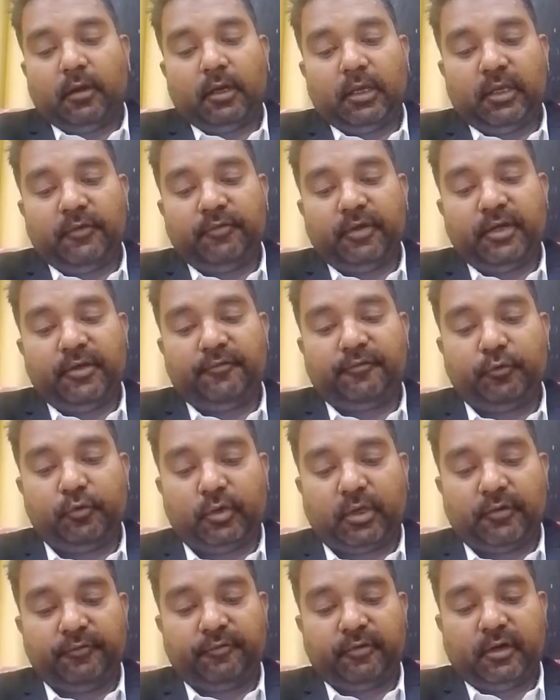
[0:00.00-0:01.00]
Even if you
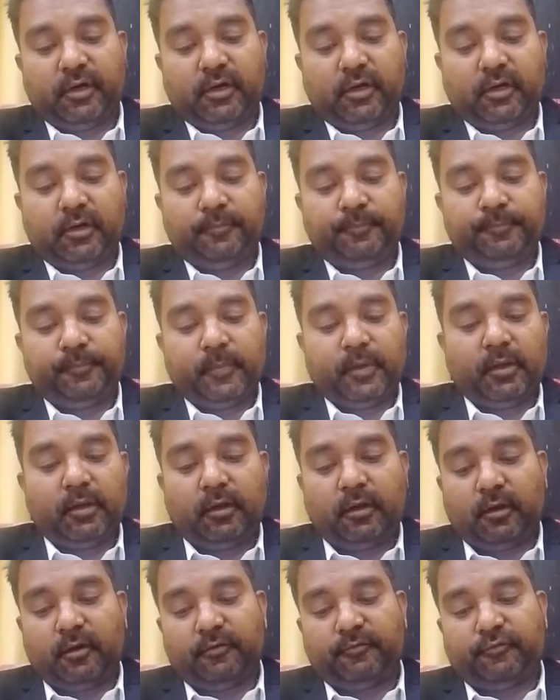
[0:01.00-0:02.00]
give a
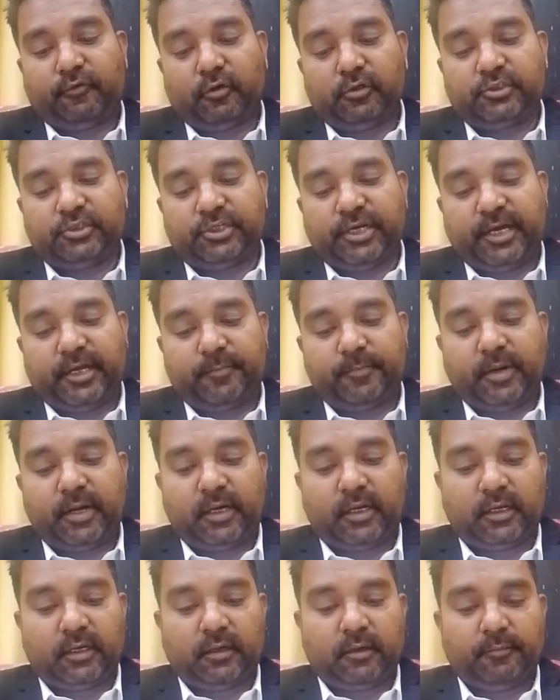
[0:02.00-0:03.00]
false
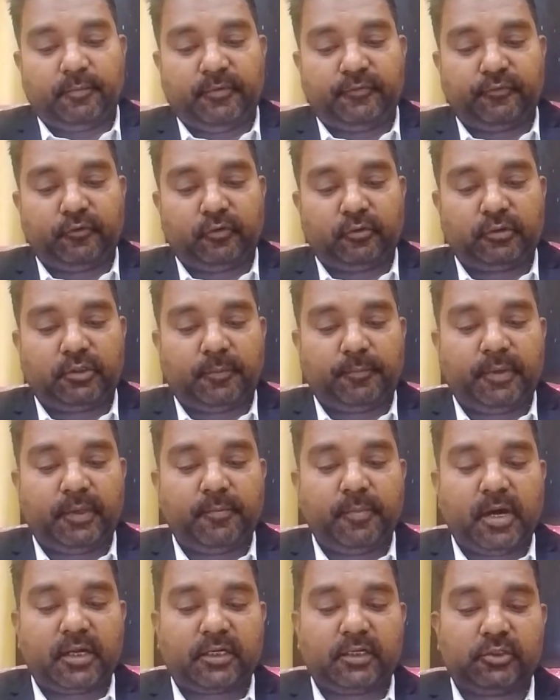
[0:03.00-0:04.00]
statement before the
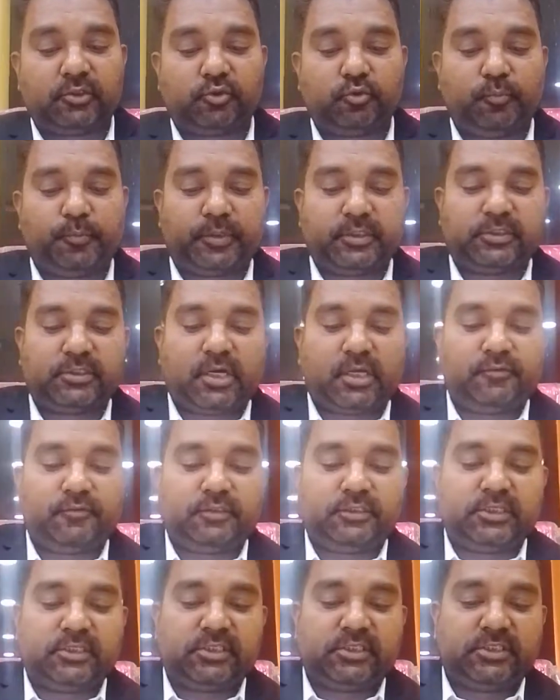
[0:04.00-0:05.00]
Bhima Raju Prasad
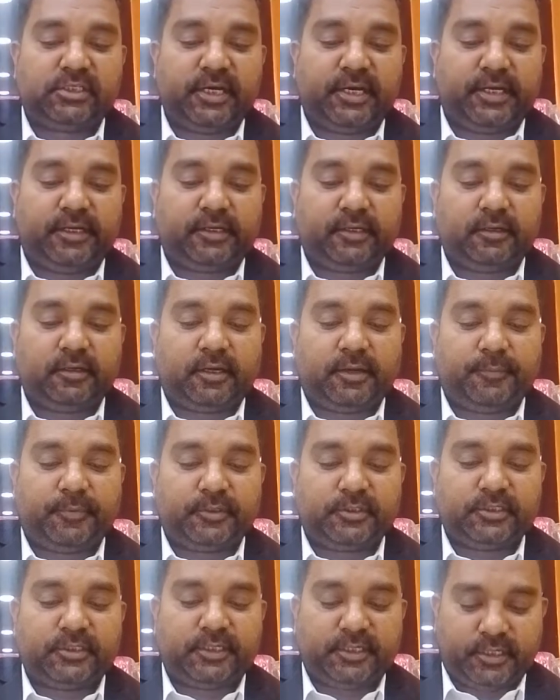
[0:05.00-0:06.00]
versus state,
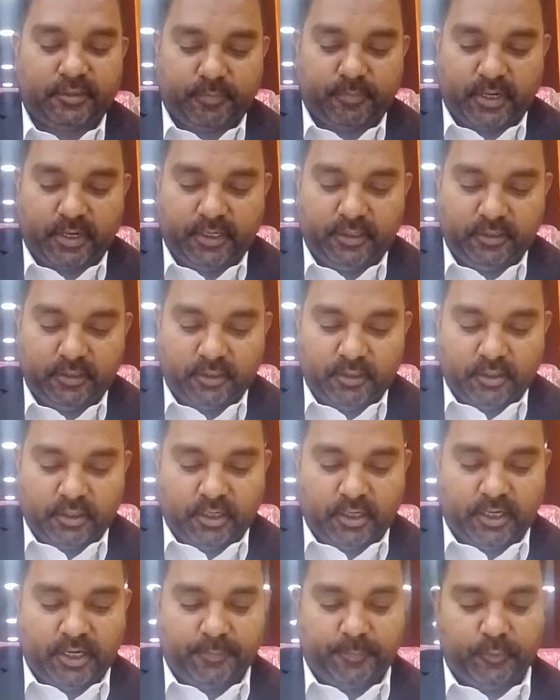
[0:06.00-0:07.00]
represented by
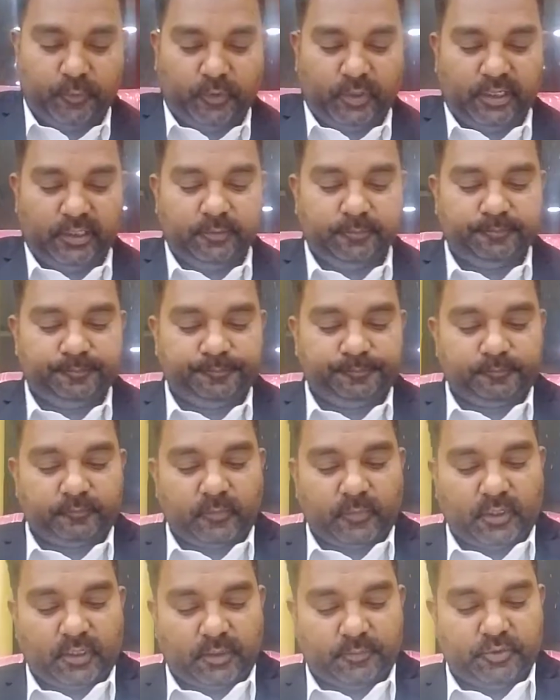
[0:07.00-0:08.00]
deputy
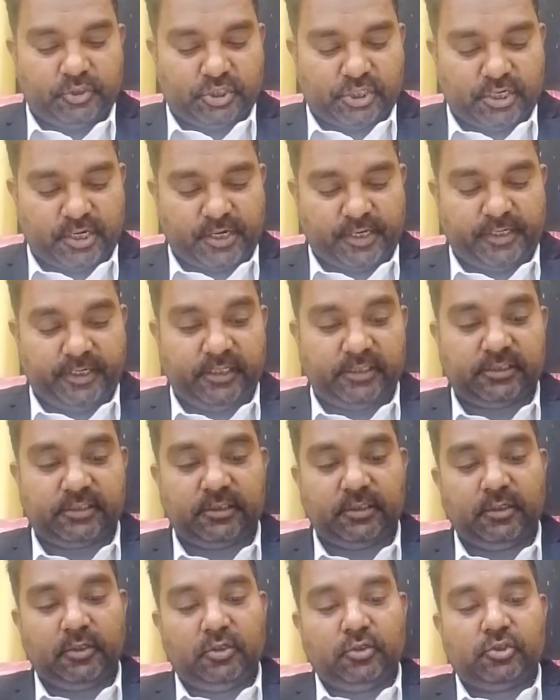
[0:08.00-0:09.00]
commissioner, I
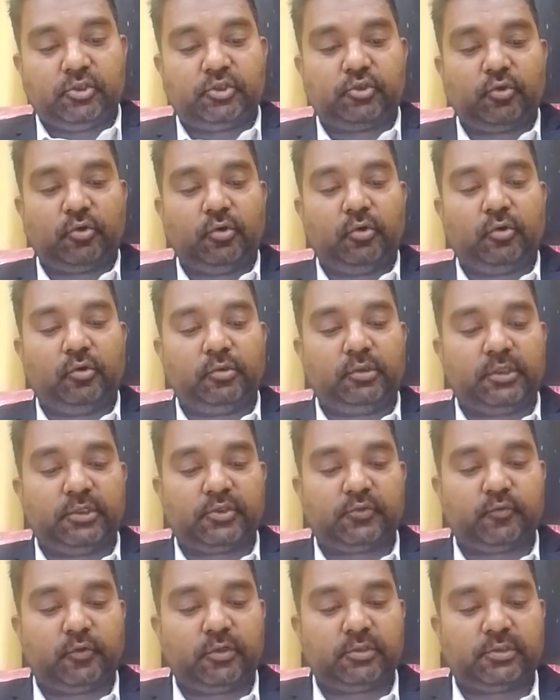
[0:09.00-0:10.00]
guess. So
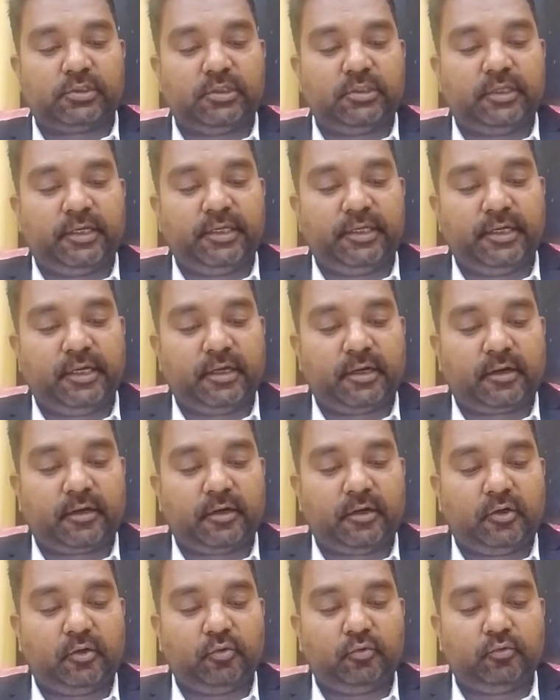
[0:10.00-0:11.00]
this was in the year
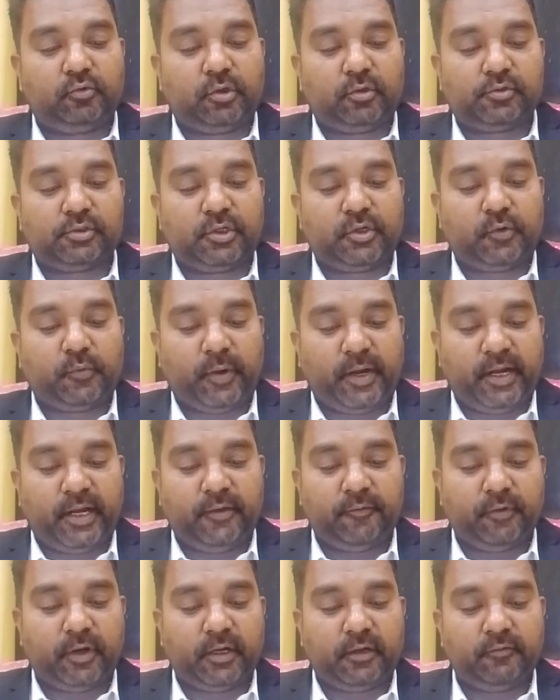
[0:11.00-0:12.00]

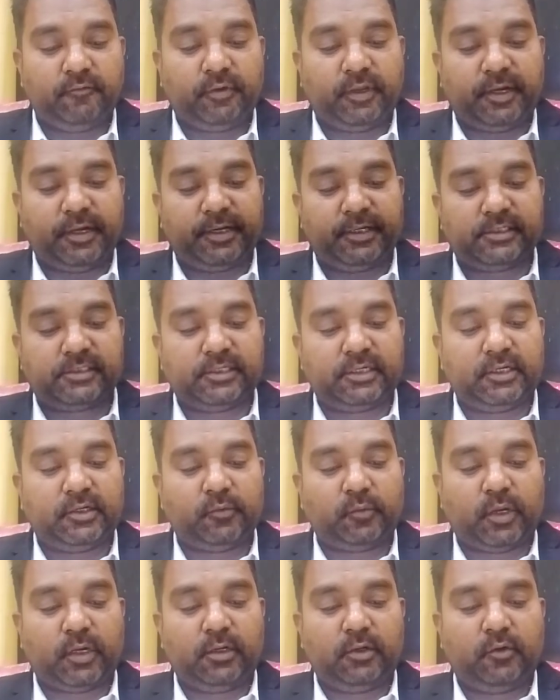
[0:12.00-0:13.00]
2021, very recent
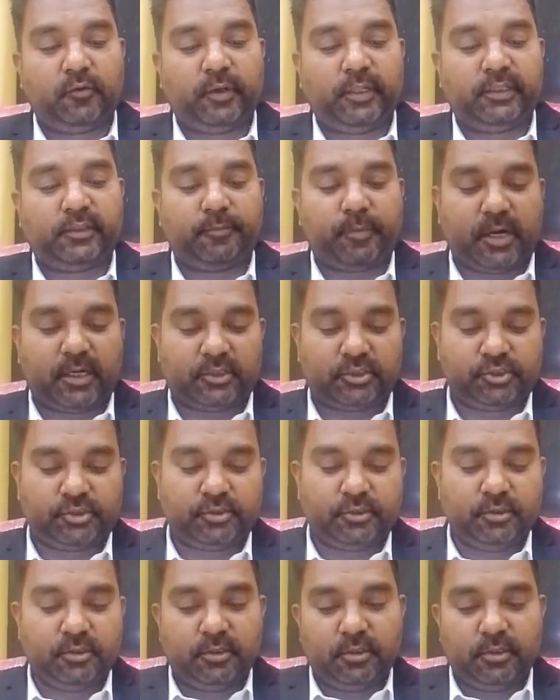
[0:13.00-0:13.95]
one, 12th March.